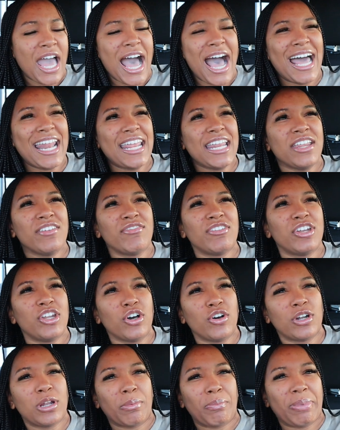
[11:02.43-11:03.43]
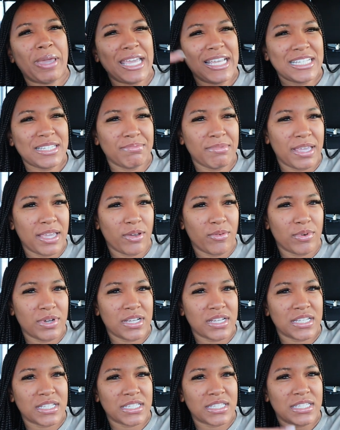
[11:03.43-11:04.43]
I didn't even know the basement
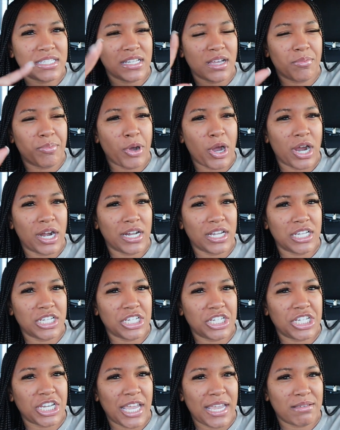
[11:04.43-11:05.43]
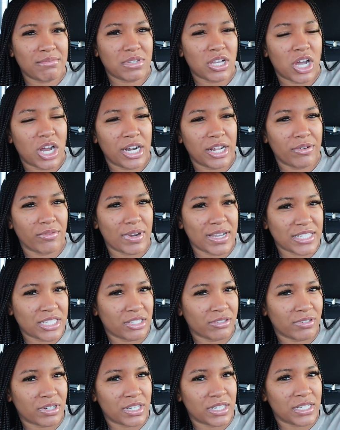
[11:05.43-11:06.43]
was a part of the James Harden
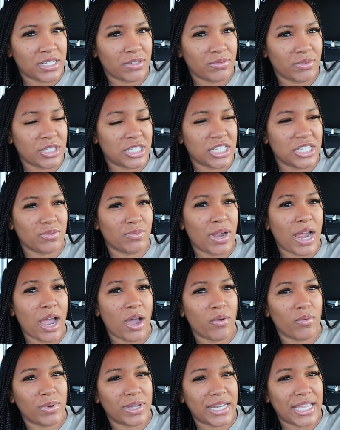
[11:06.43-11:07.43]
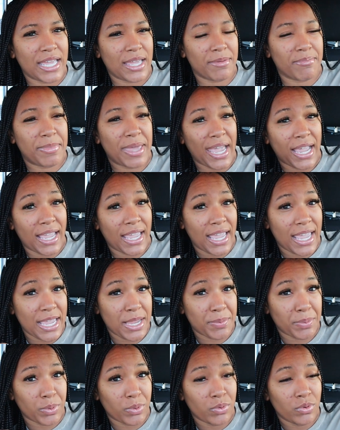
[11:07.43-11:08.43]
restaurant, which is where I went at back in
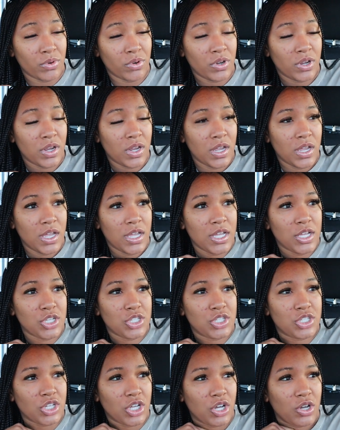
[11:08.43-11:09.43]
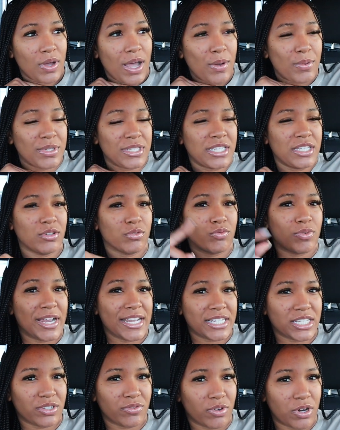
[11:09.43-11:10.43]
April. So I went to the
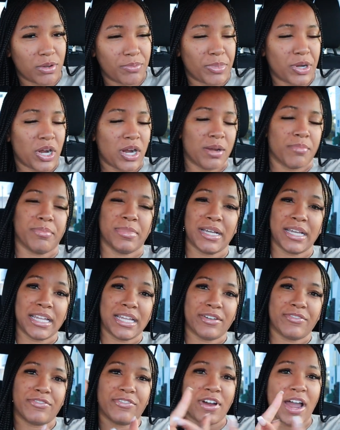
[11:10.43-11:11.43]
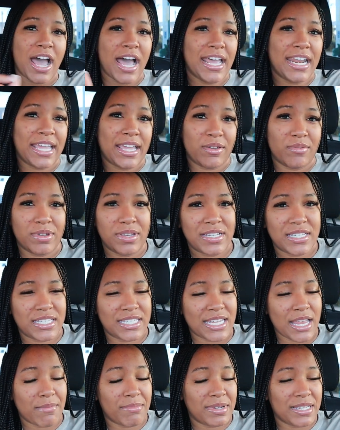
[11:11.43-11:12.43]
restaurant part. But Friday, we
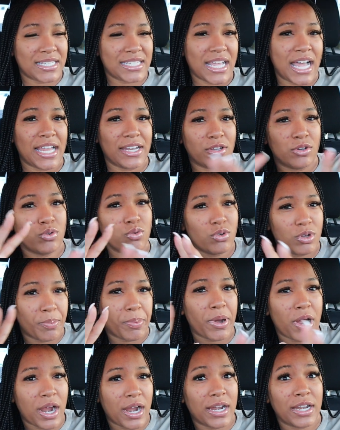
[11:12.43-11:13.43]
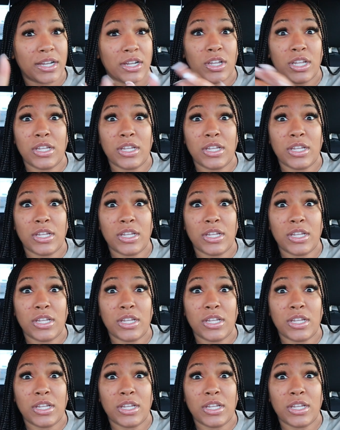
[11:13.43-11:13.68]
stepped inside the hookah part.